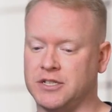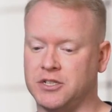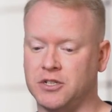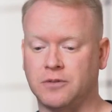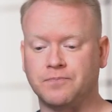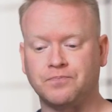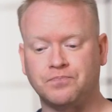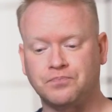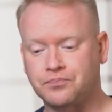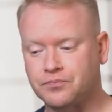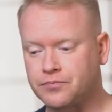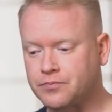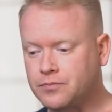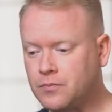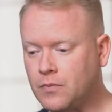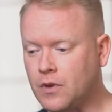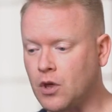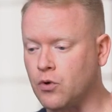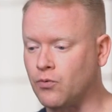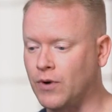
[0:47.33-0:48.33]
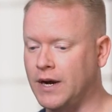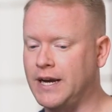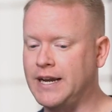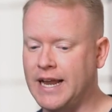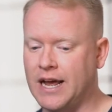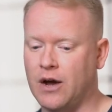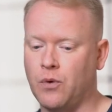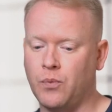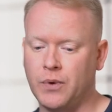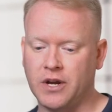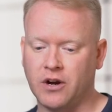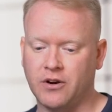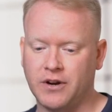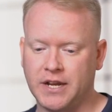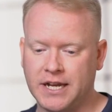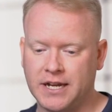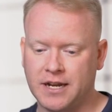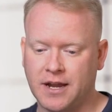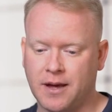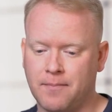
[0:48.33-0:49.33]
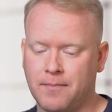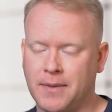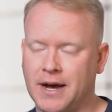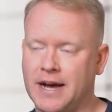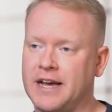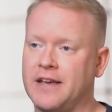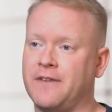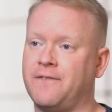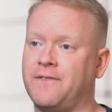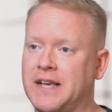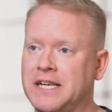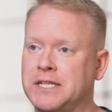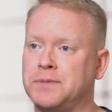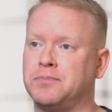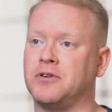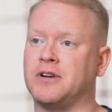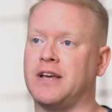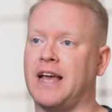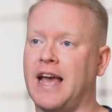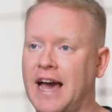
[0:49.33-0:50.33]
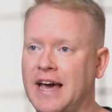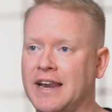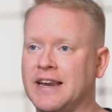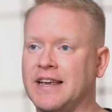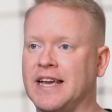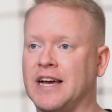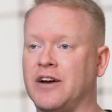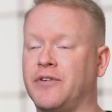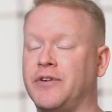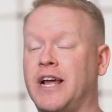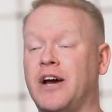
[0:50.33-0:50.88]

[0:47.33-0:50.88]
So right now we are in my Facebook ad account.